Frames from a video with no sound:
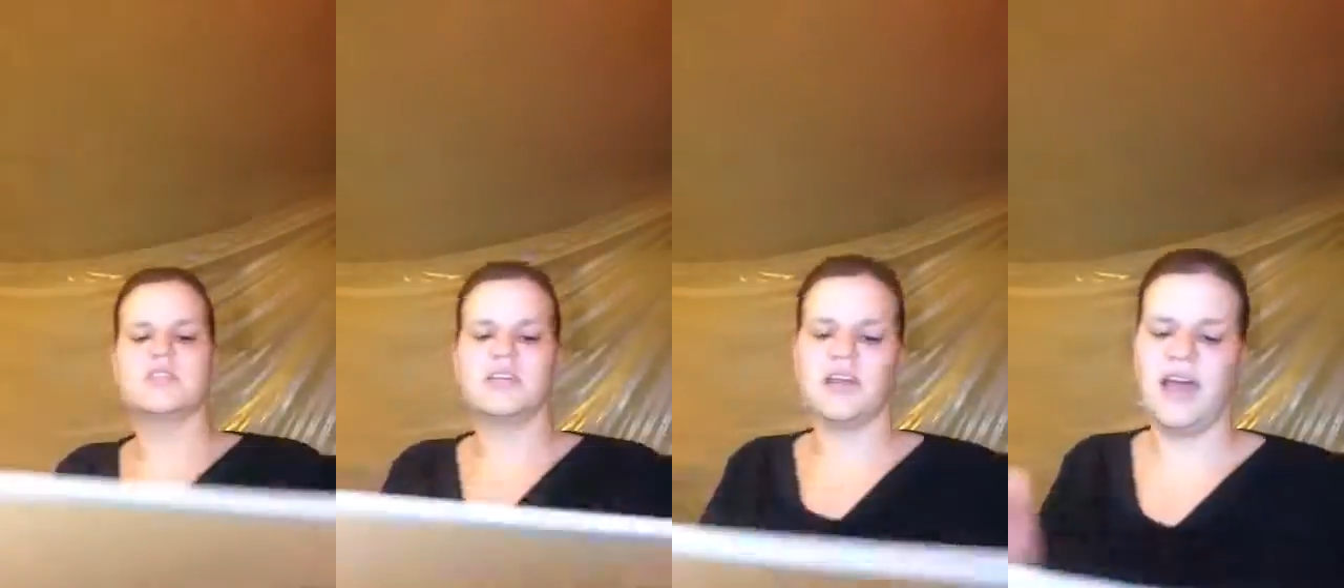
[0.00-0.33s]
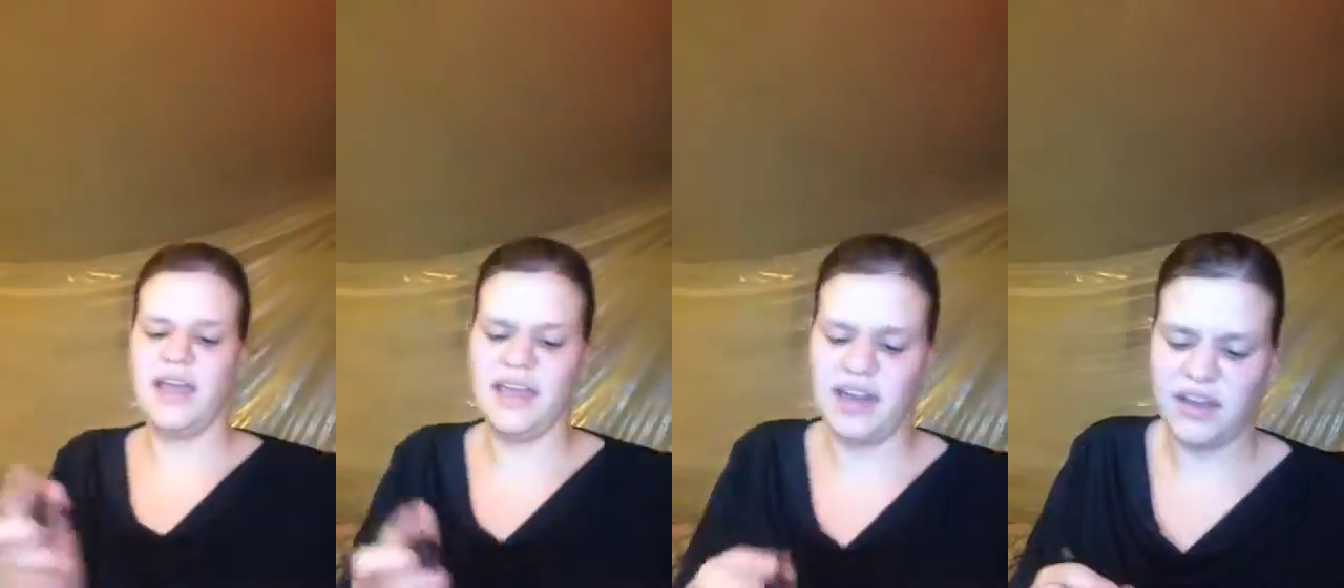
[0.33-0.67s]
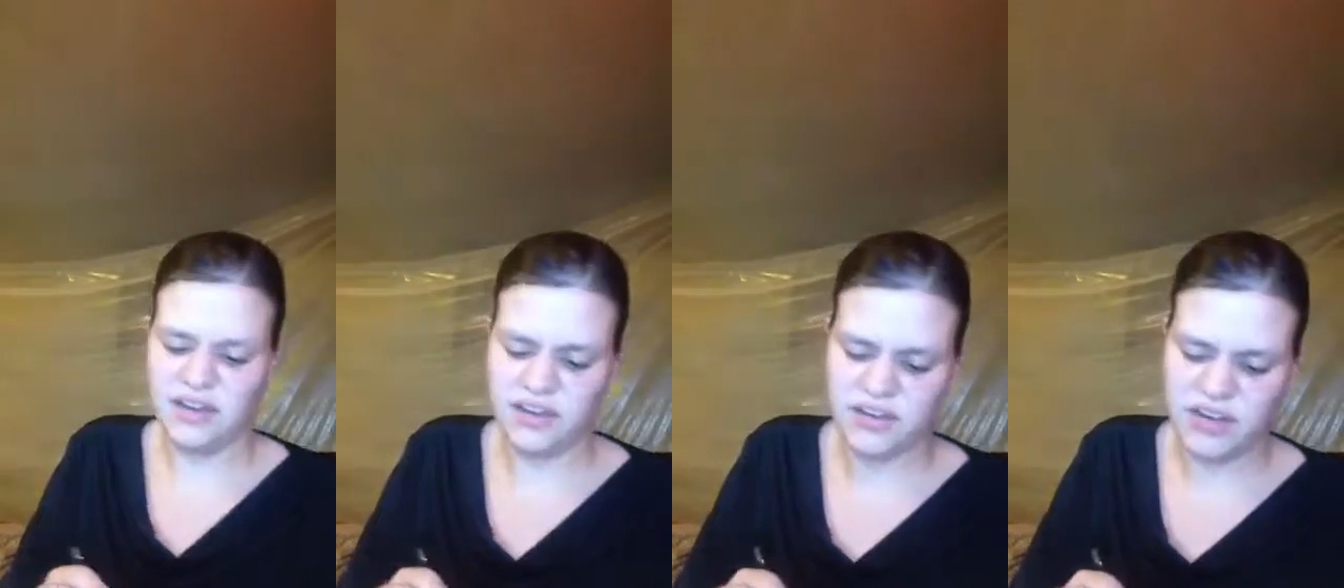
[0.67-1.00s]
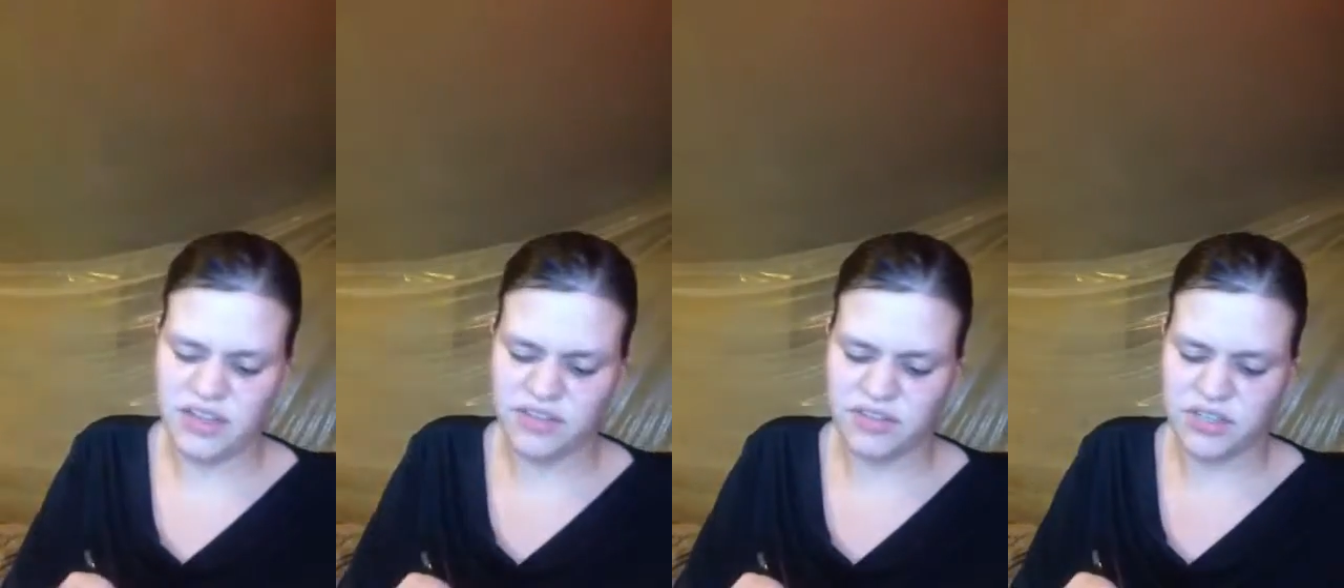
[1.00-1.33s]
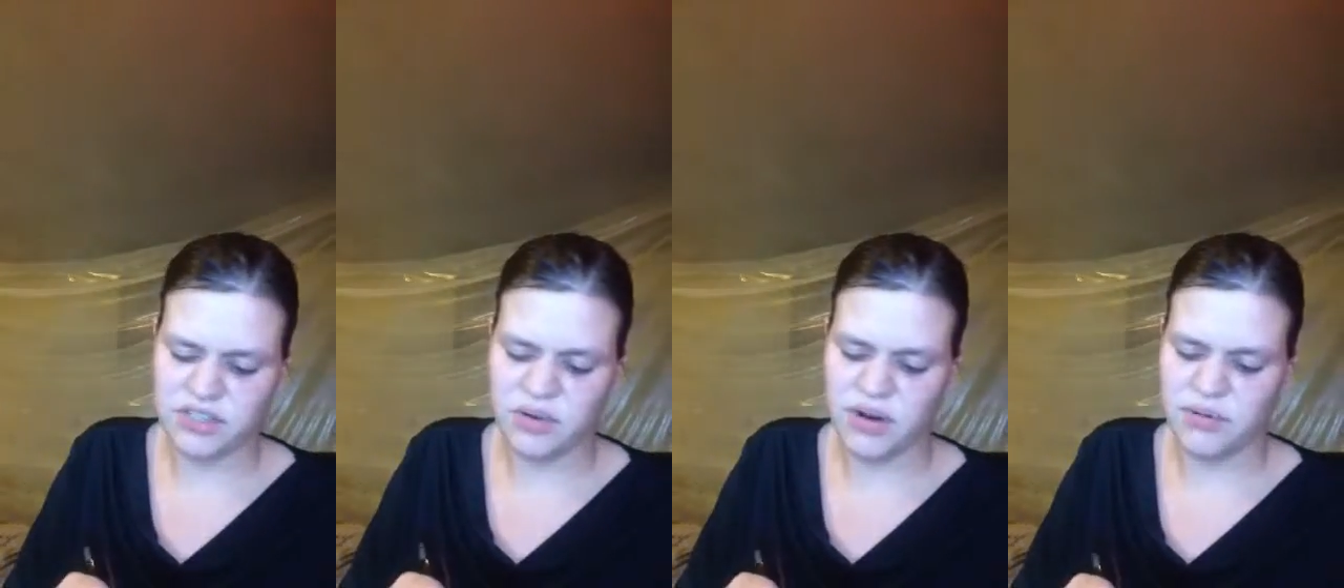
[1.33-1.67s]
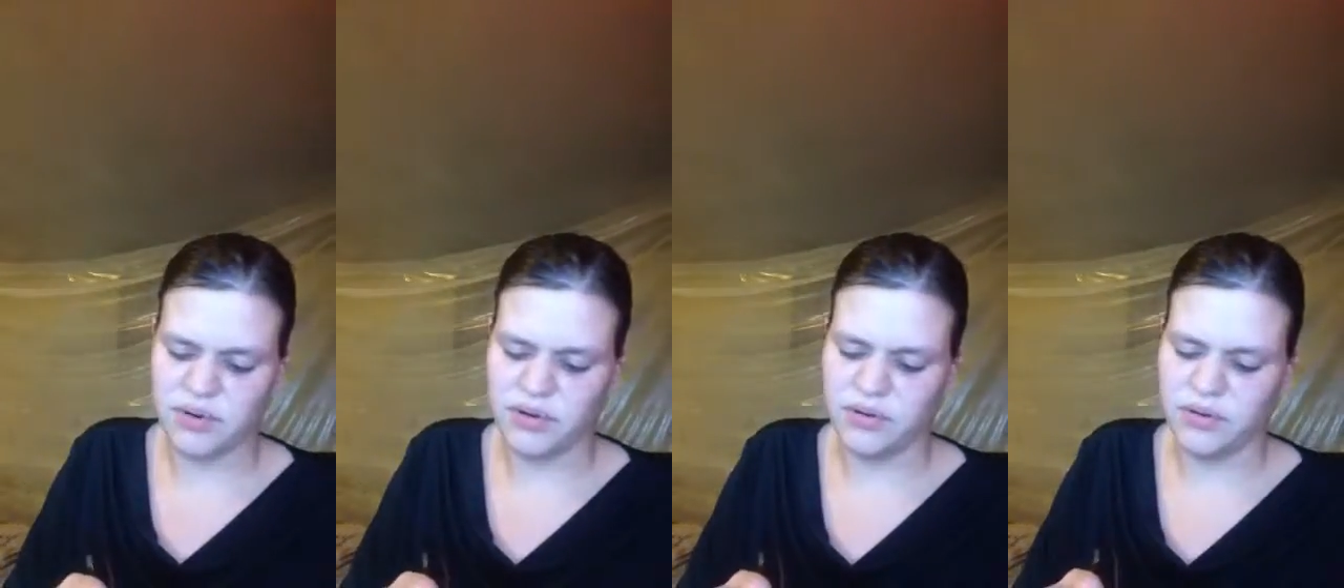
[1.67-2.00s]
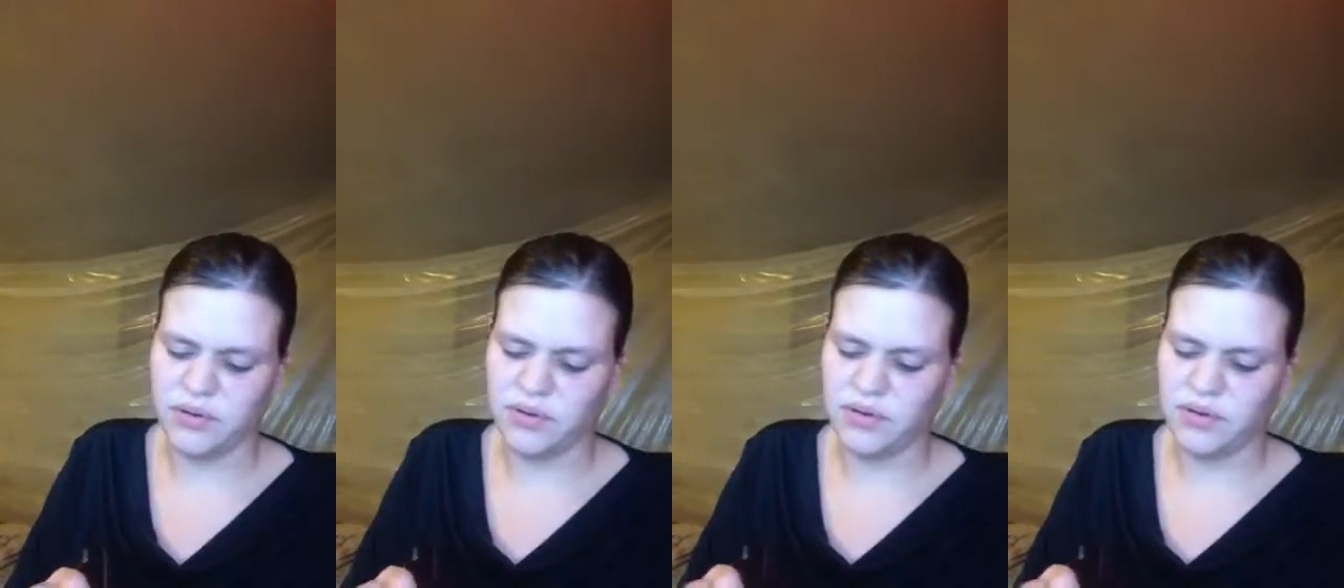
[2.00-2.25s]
still hanging out underneath of our square root.